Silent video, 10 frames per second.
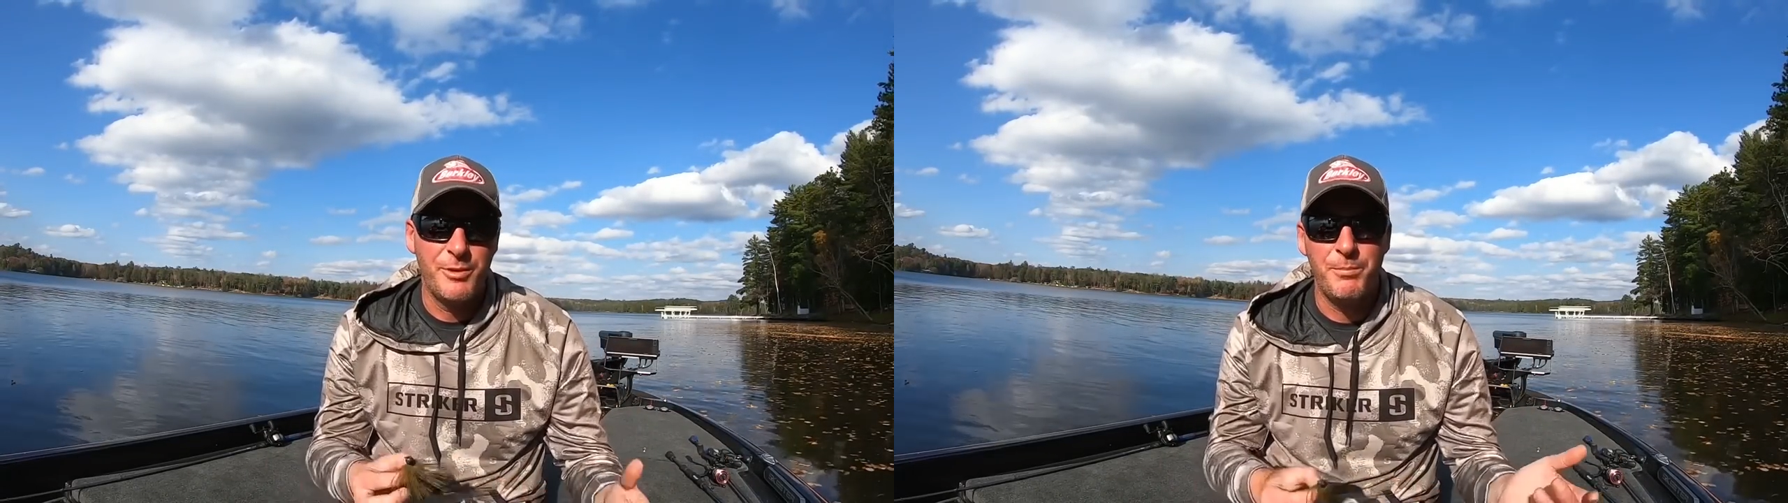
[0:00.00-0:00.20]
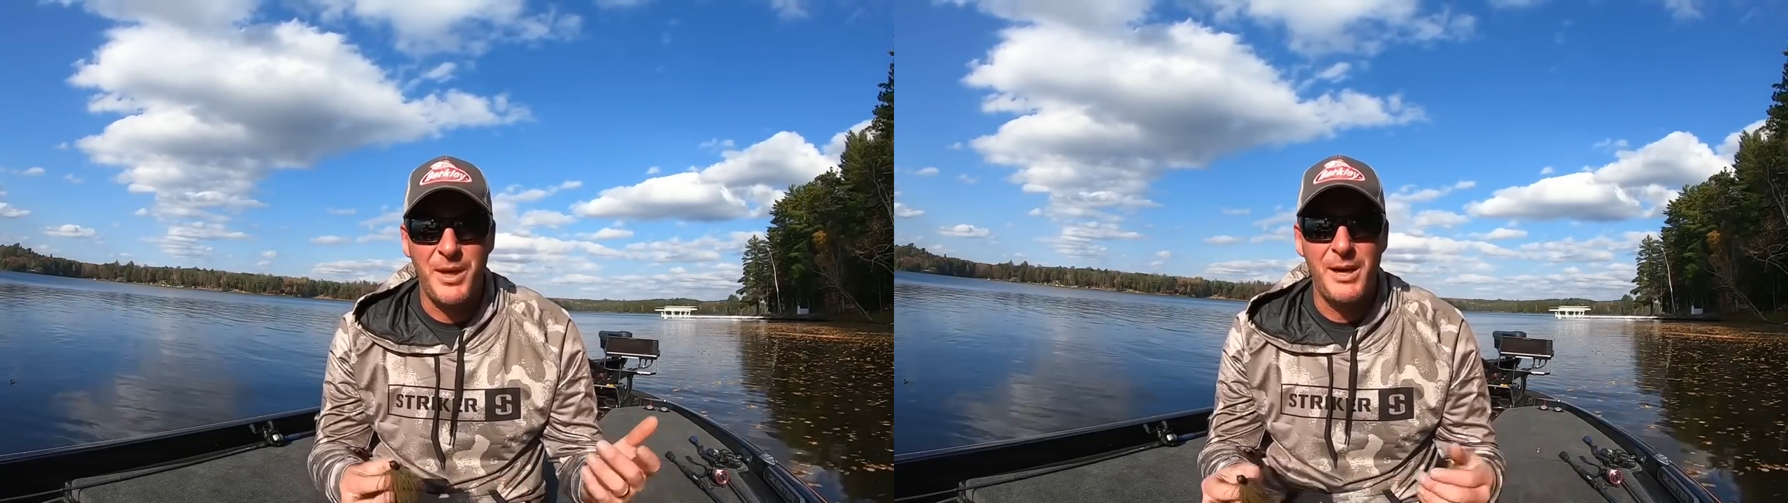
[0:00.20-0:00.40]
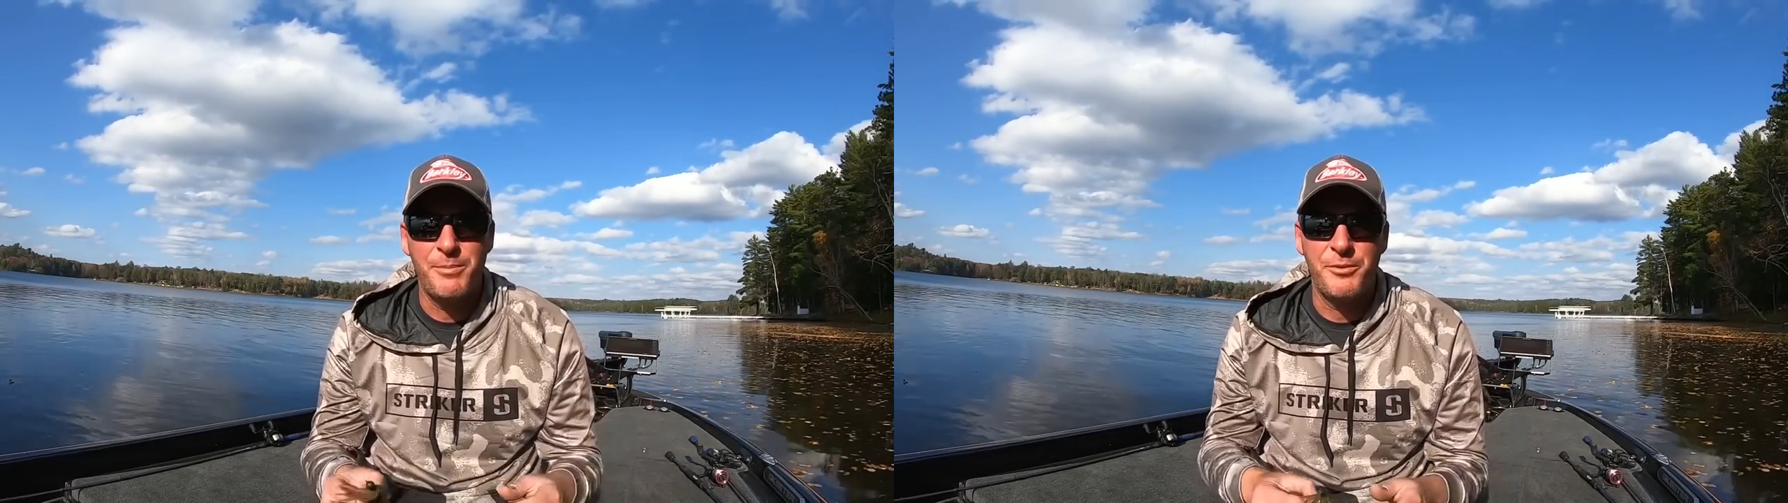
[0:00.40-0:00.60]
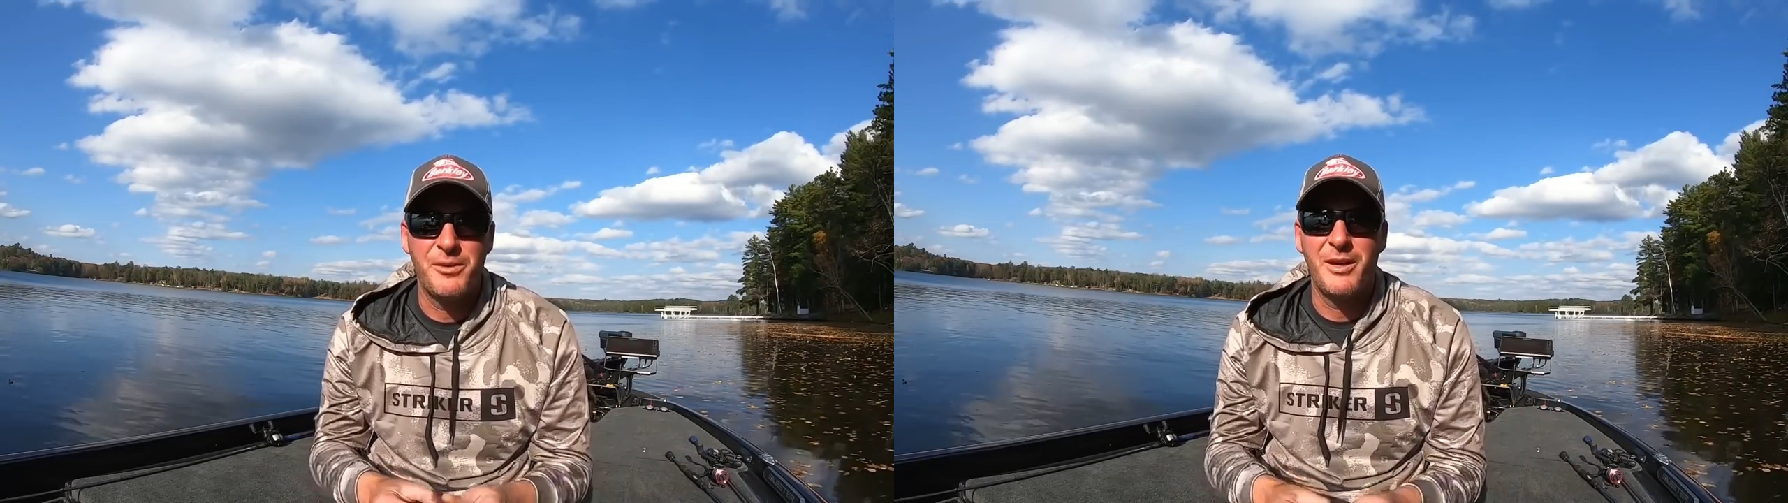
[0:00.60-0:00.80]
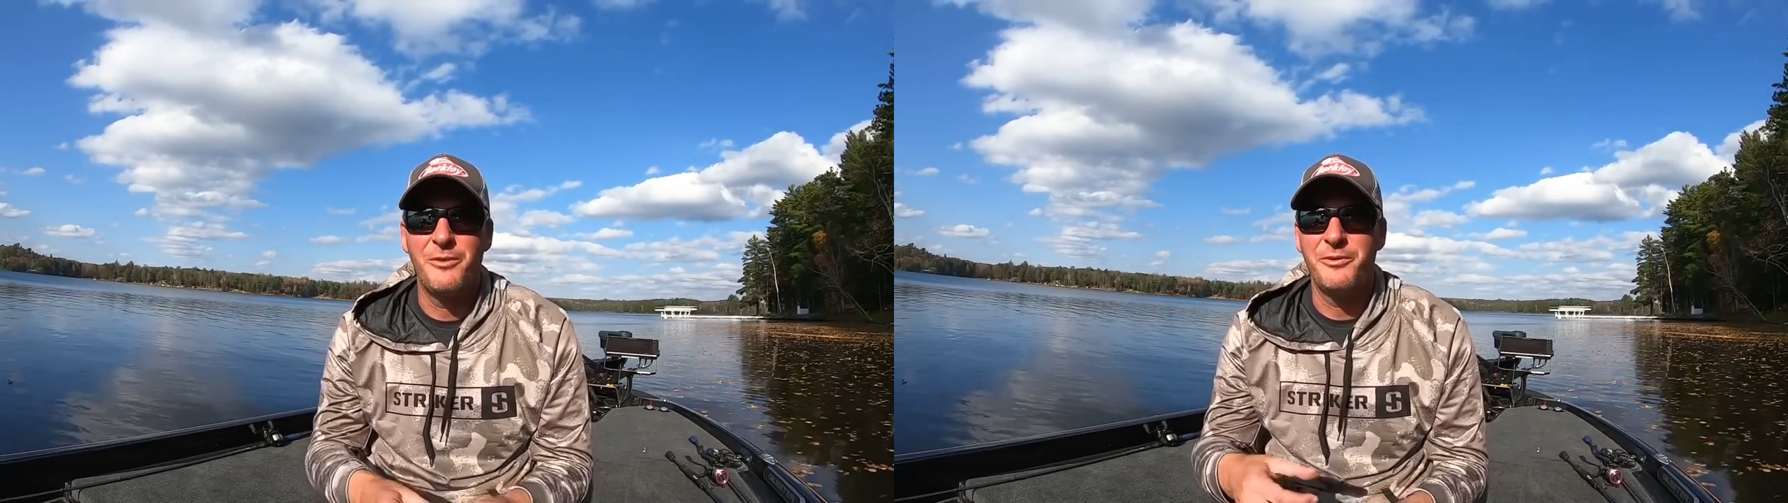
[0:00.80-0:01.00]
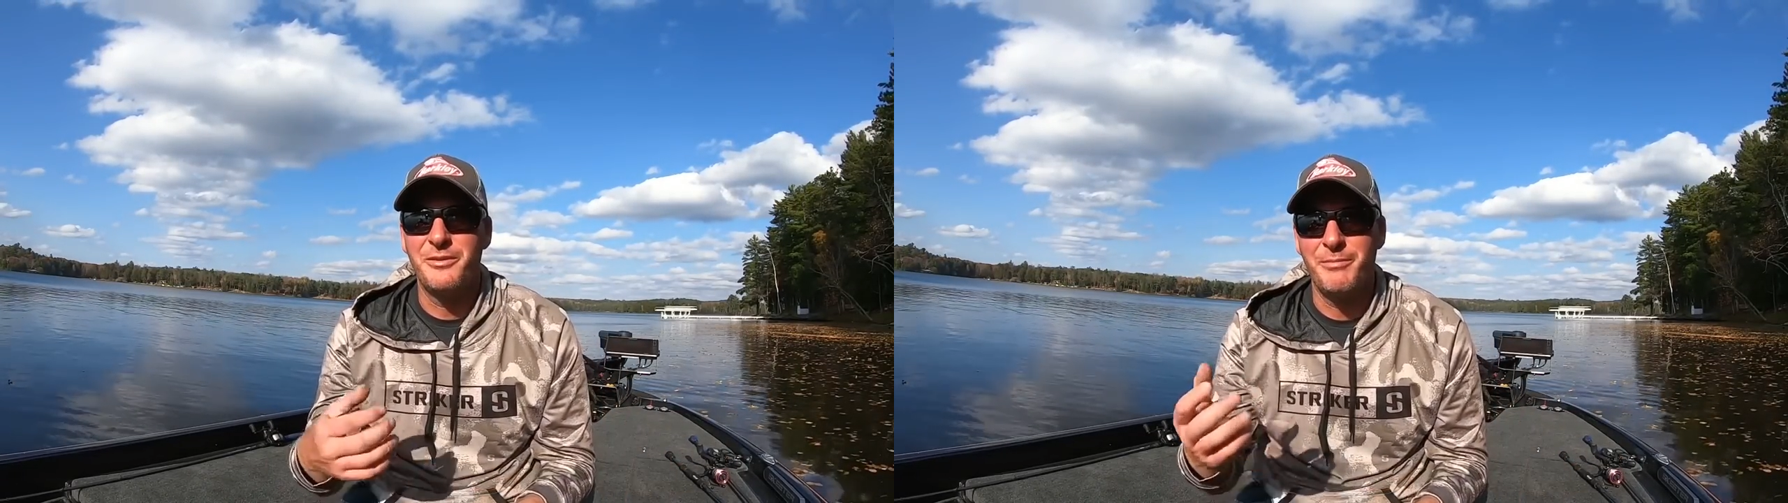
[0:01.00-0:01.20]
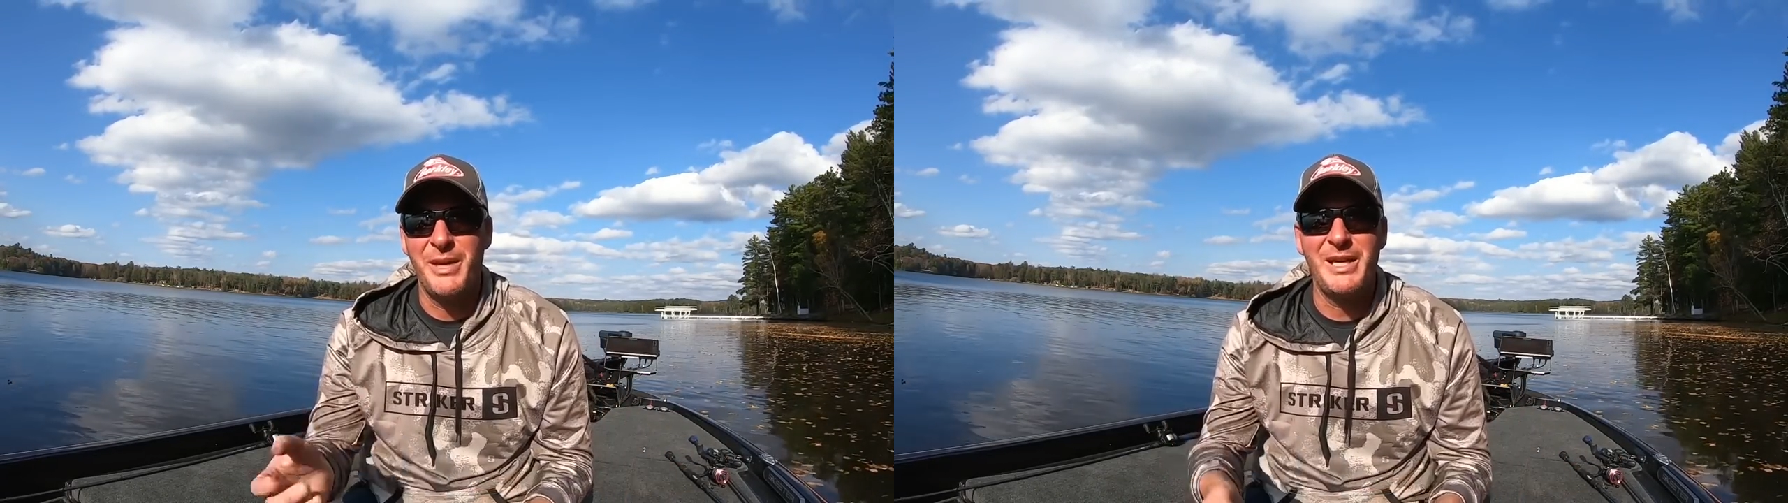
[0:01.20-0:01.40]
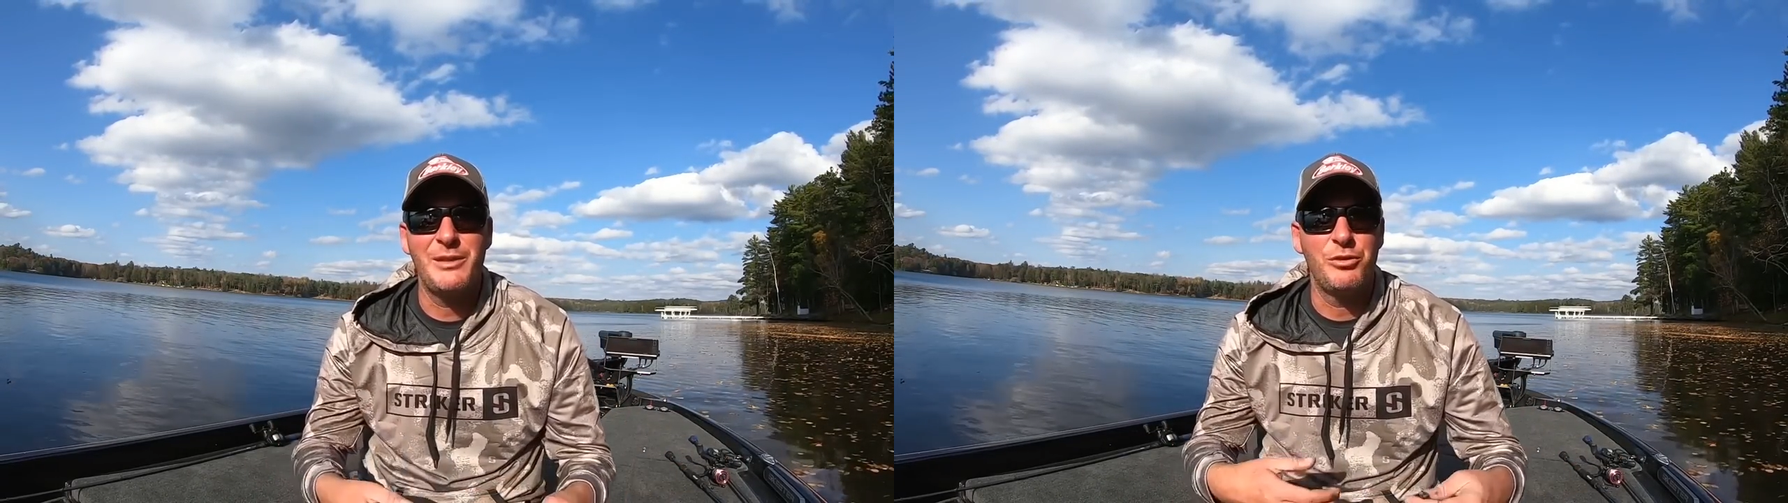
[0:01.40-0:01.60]
and pop it around and
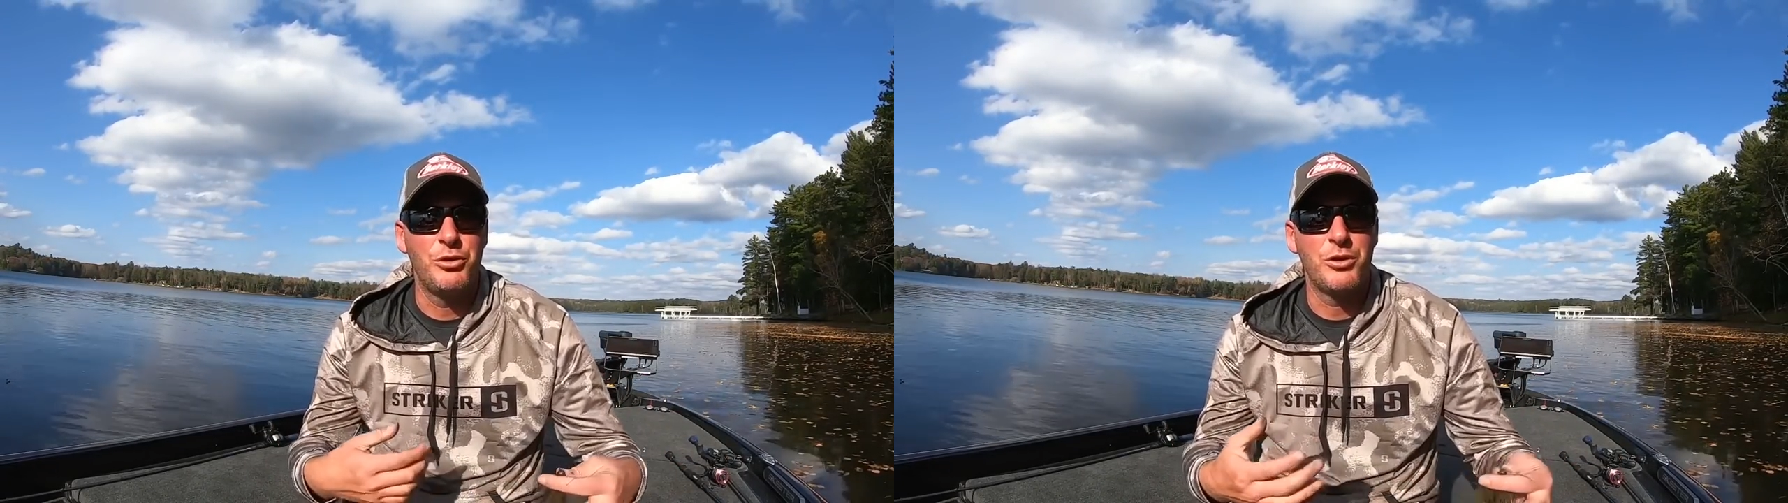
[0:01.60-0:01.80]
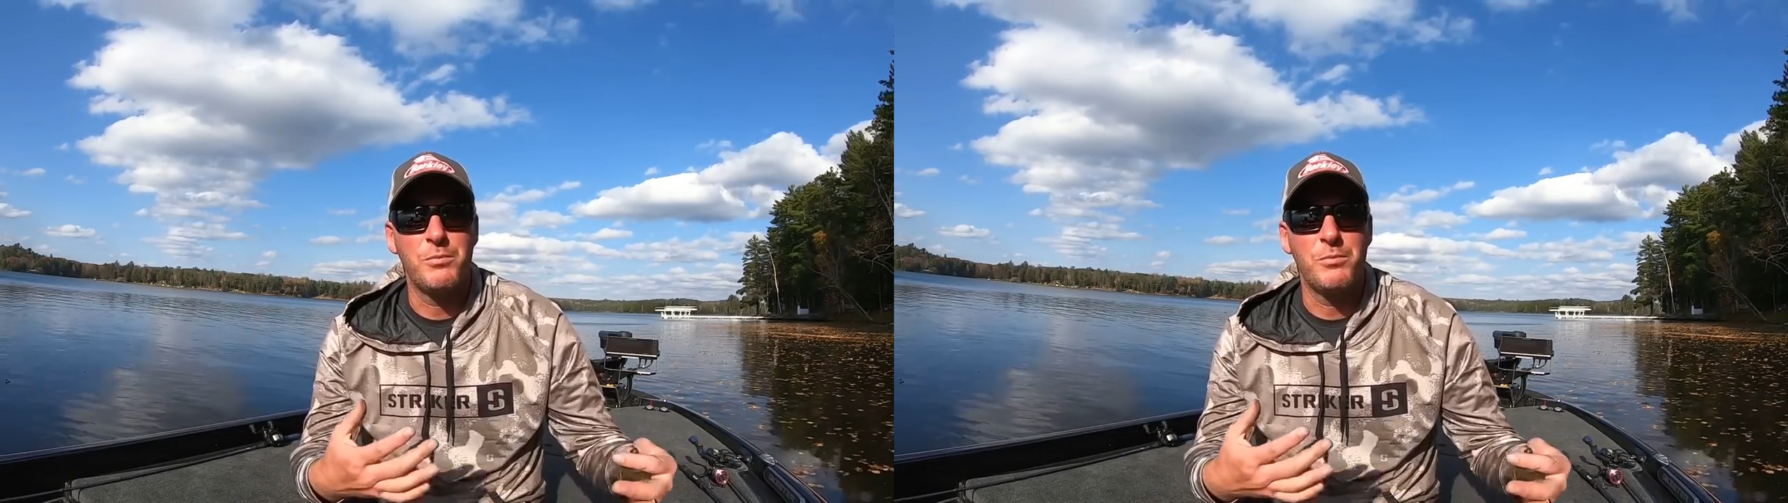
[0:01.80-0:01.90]
make it look